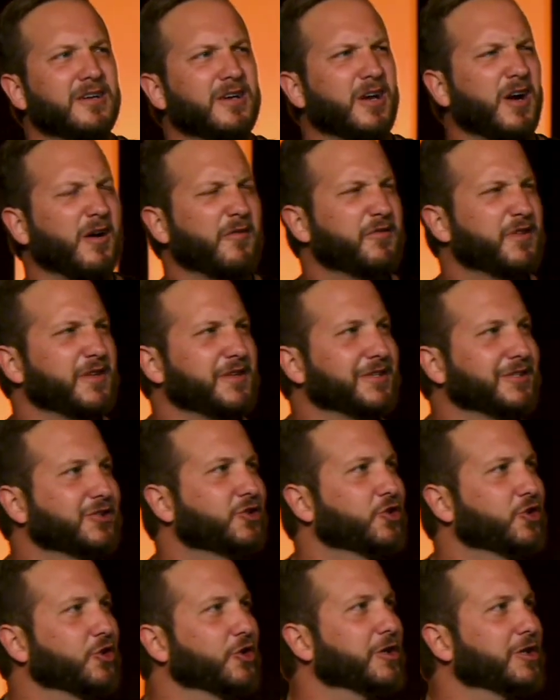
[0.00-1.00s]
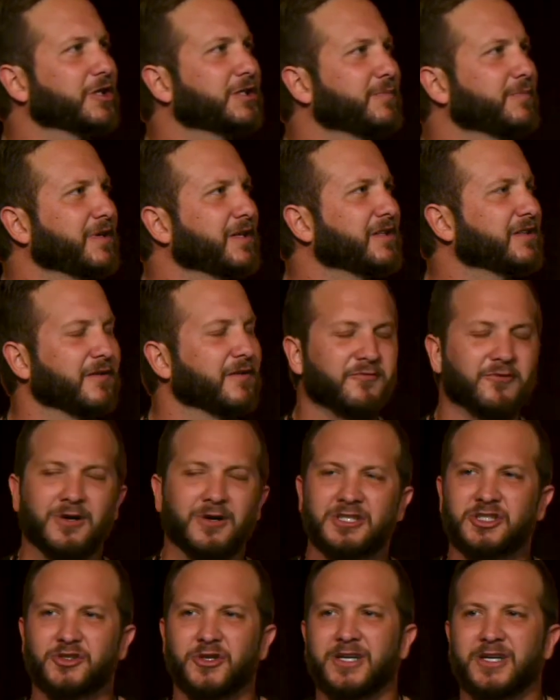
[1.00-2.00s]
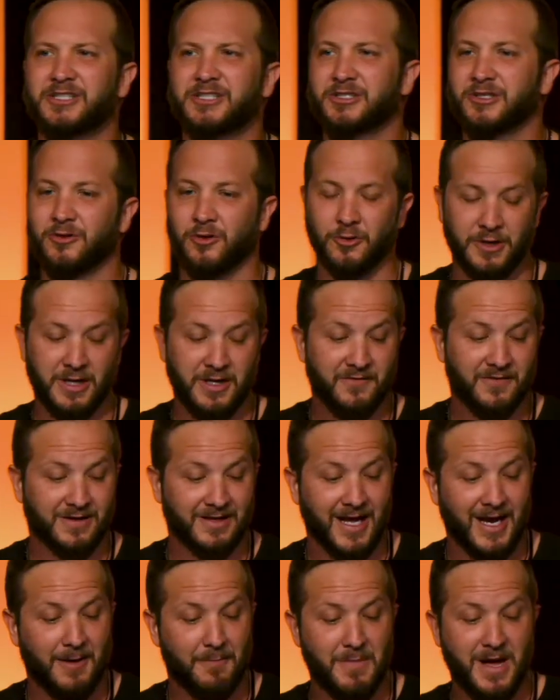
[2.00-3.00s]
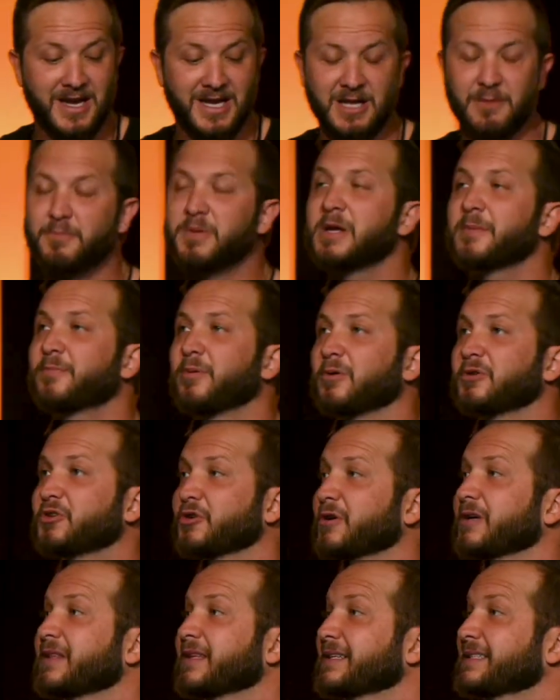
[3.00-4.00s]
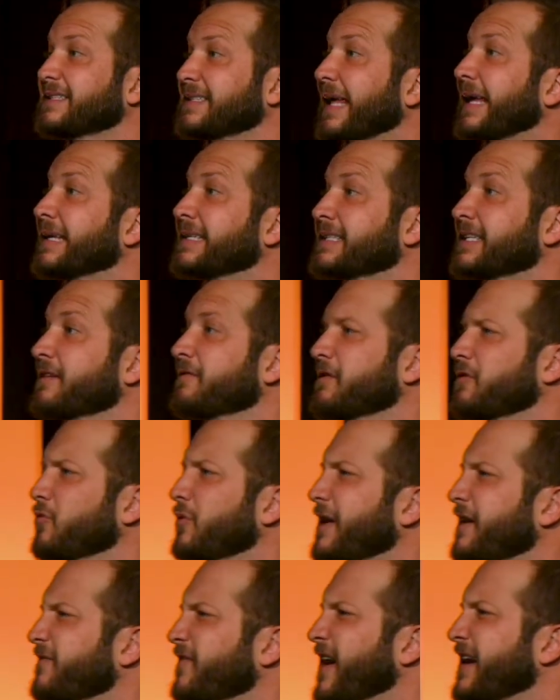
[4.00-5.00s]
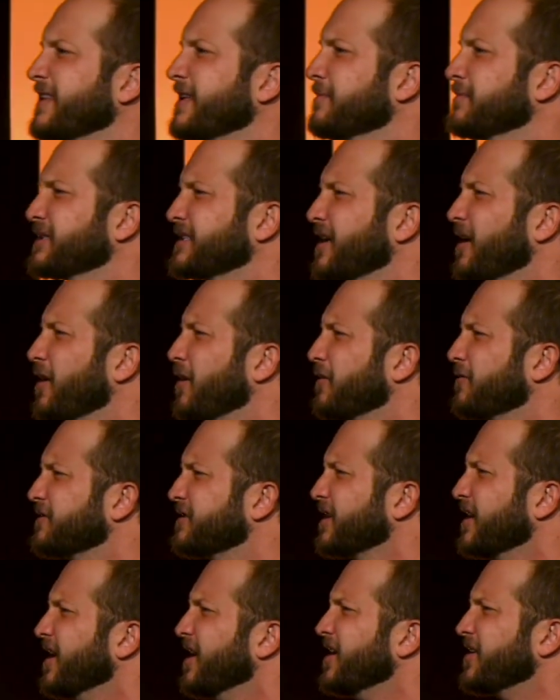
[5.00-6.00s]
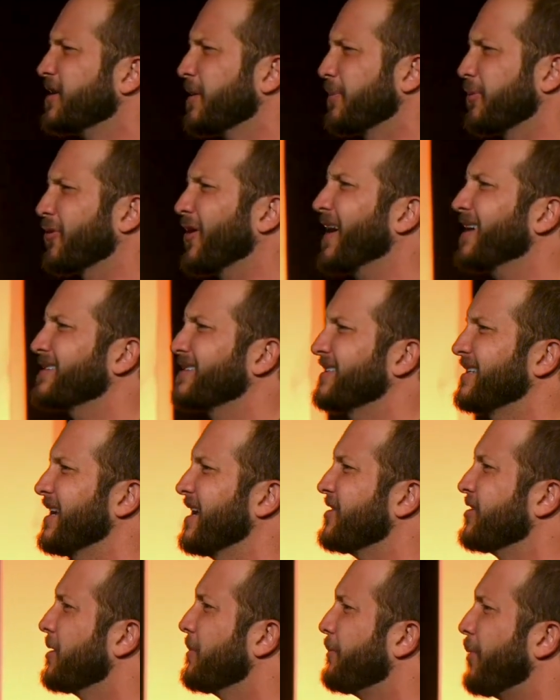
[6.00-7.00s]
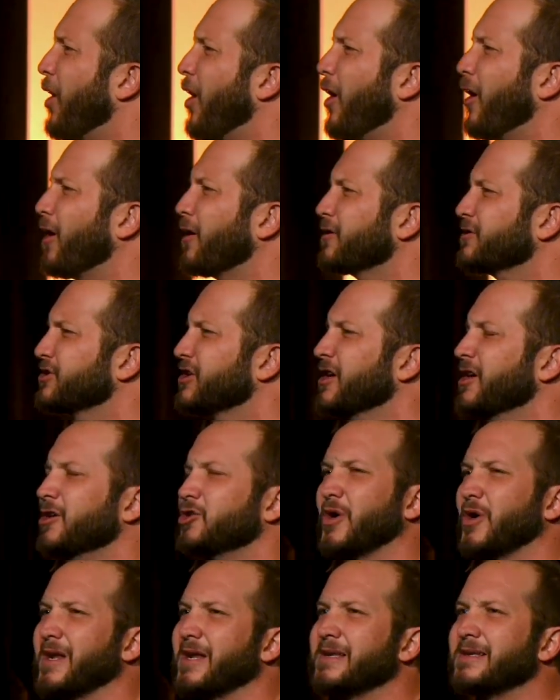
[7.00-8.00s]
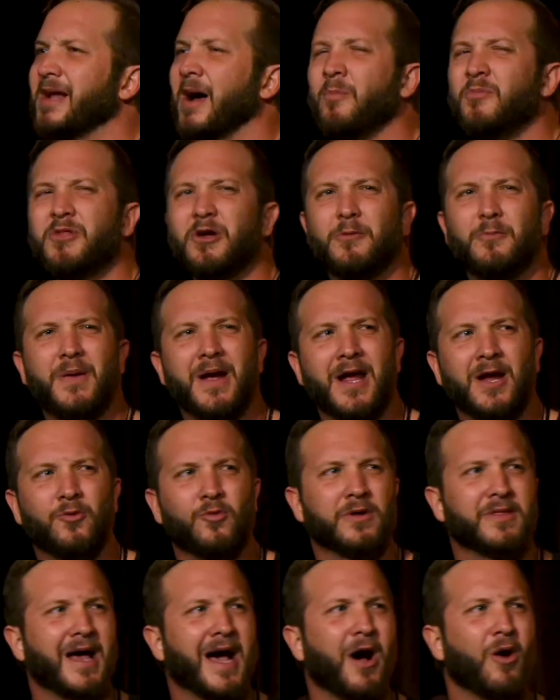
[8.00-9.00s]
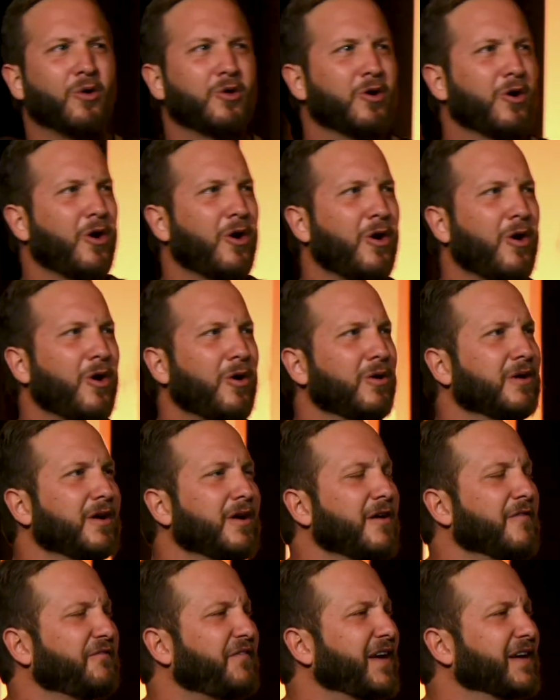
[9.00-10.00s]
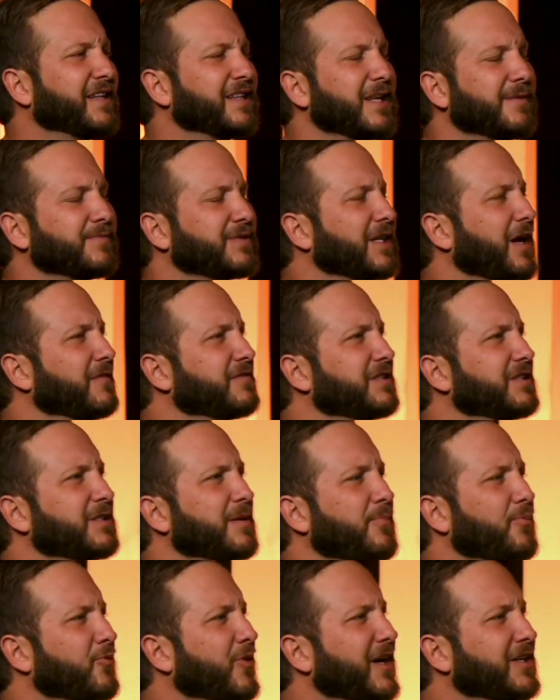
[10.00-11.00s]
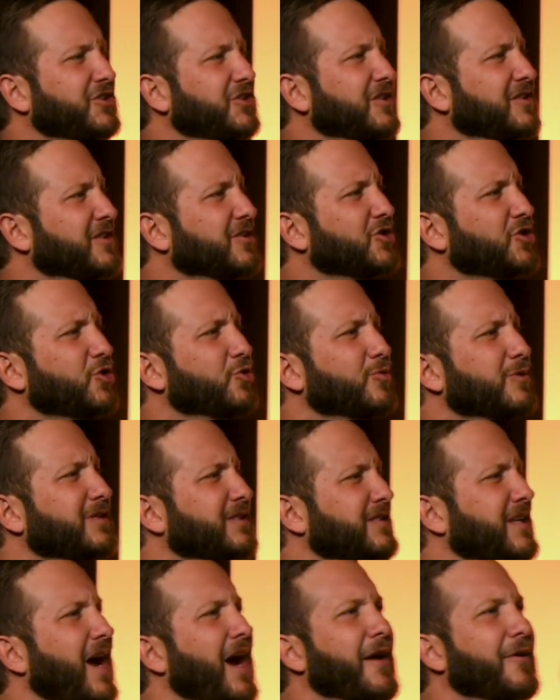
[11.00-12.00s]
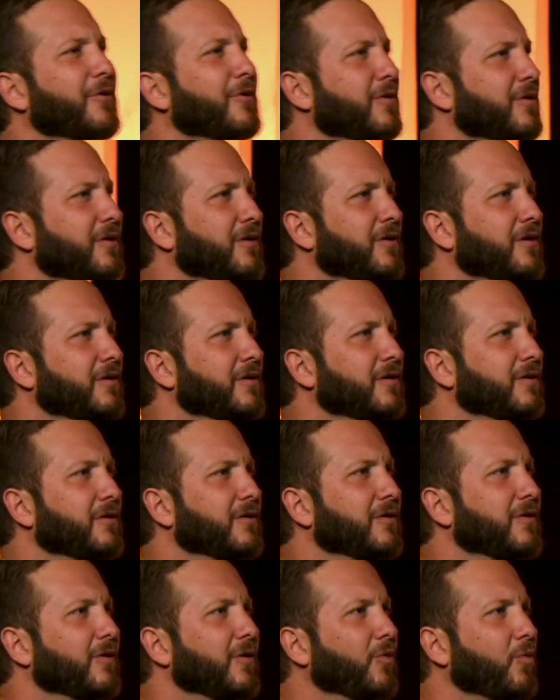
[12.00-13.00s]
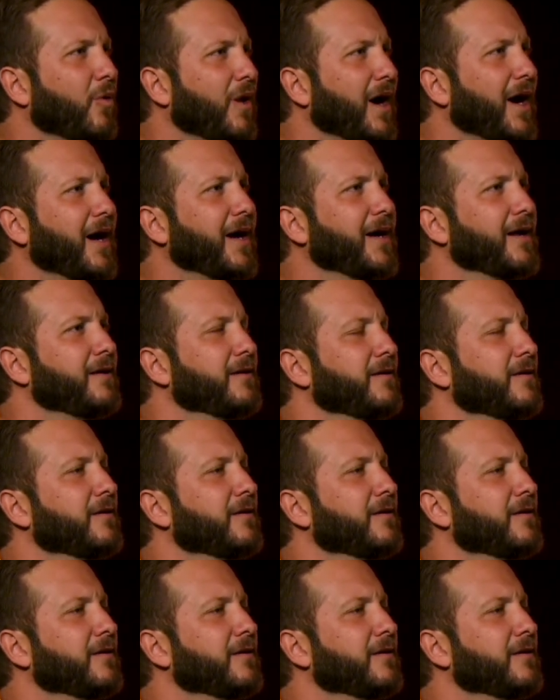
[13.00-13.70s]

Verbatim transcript: of the discouragement, the frustration, or even like many people during this Thanksgiving week find themselves depressed in the bars, trying to numb their pain with alcohol, finding themselves in depression and suicidal. Why?